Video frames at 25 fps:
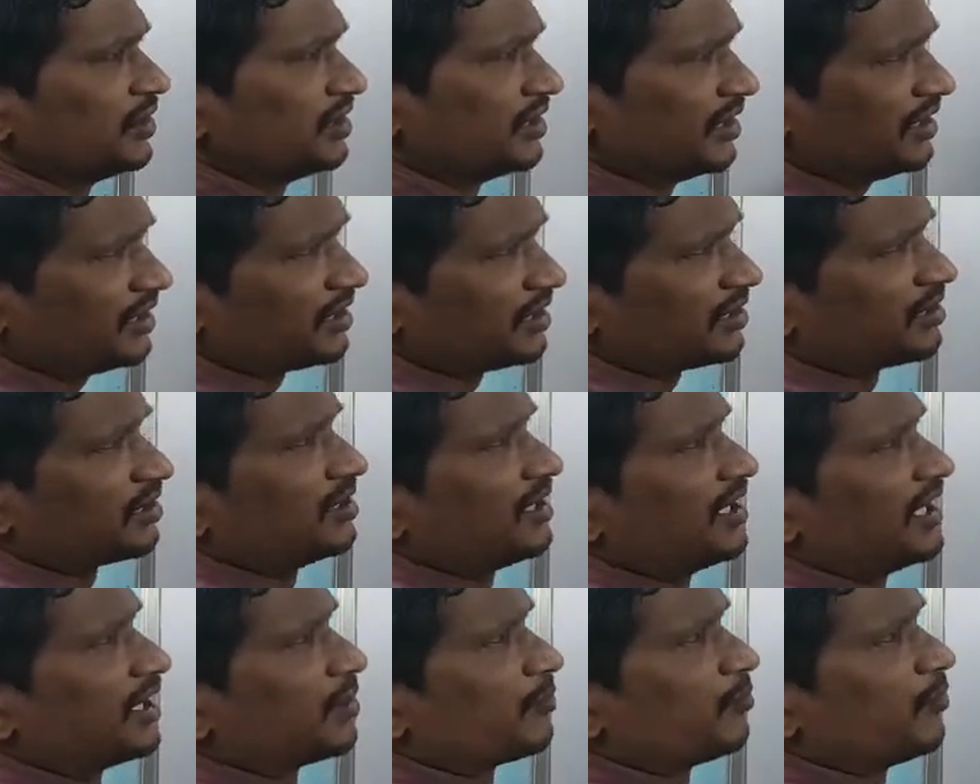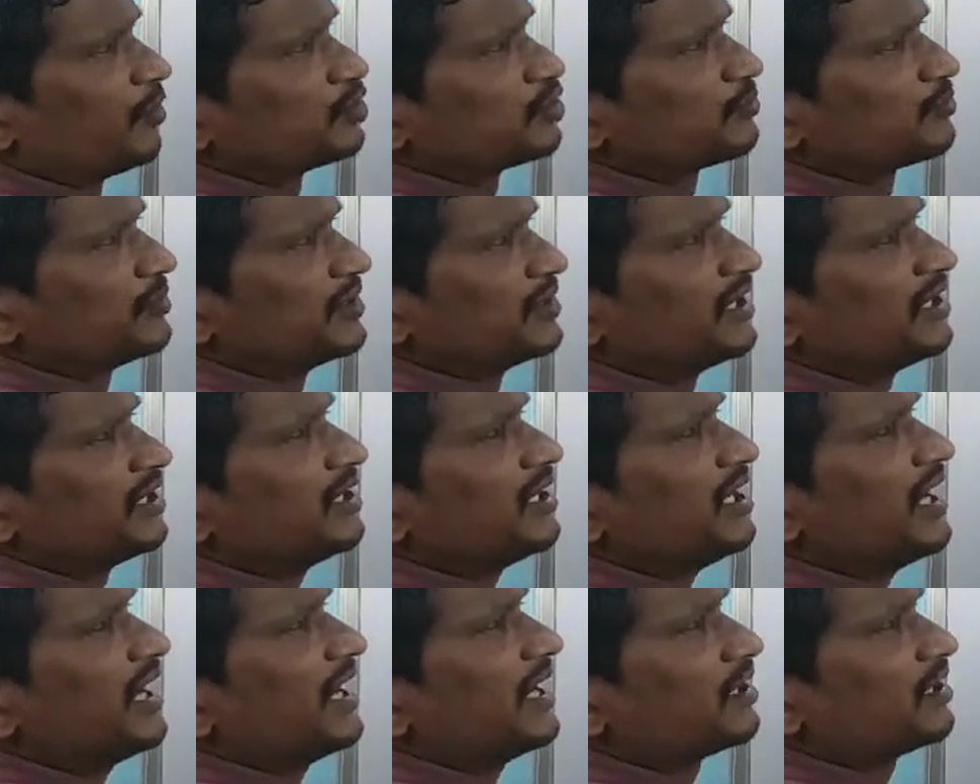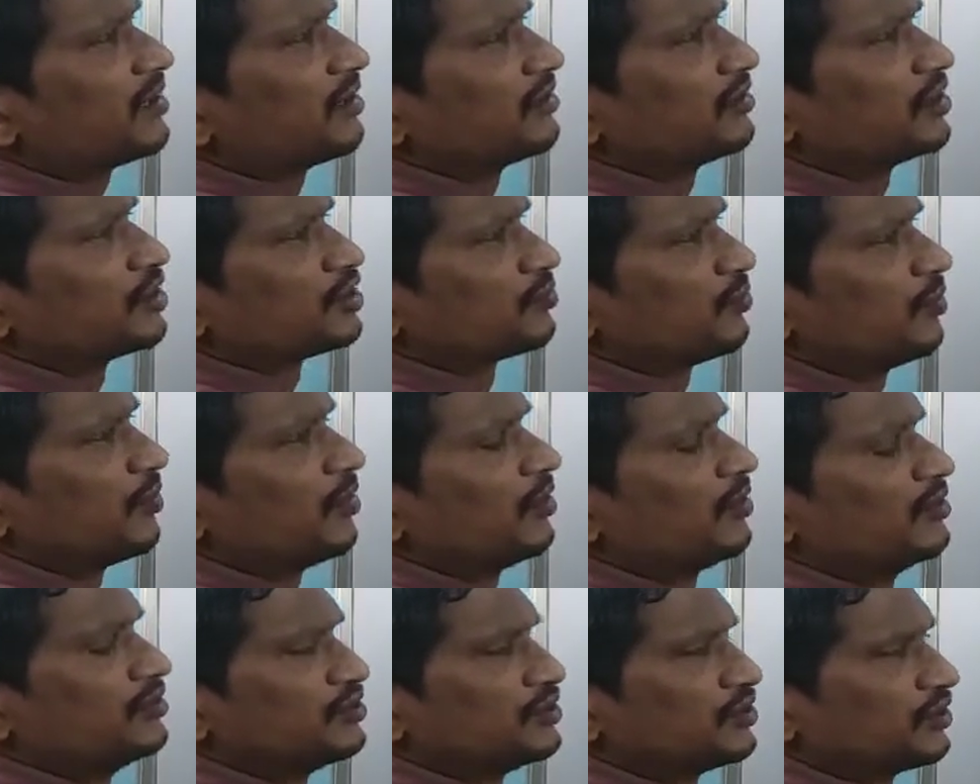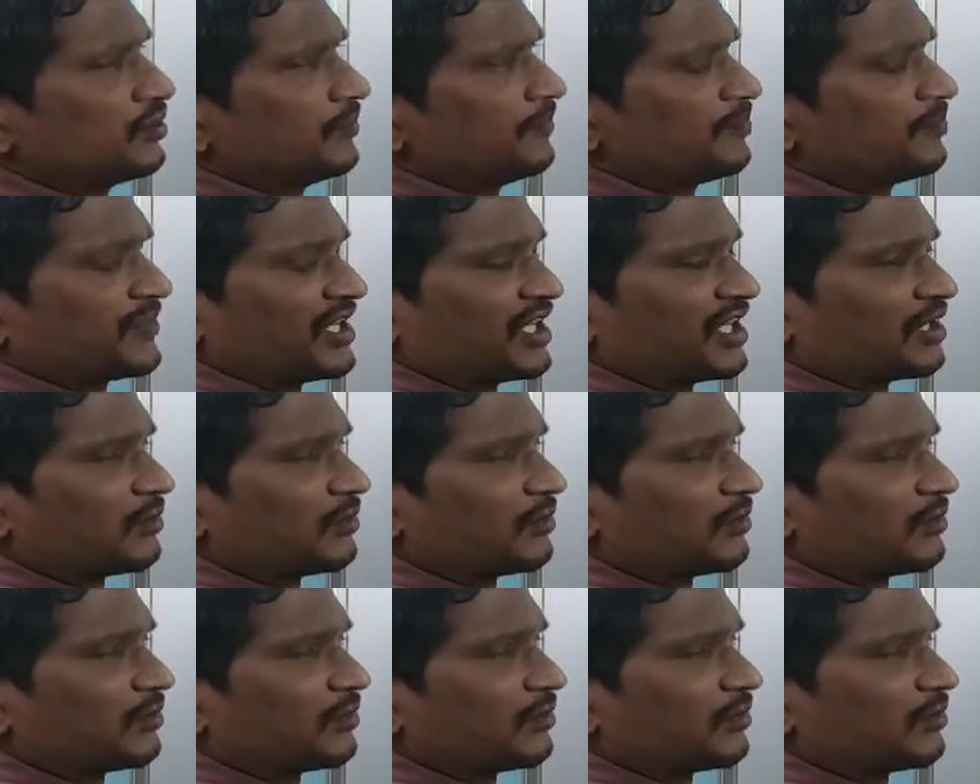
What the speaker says: Here atmosphere act on the sponge,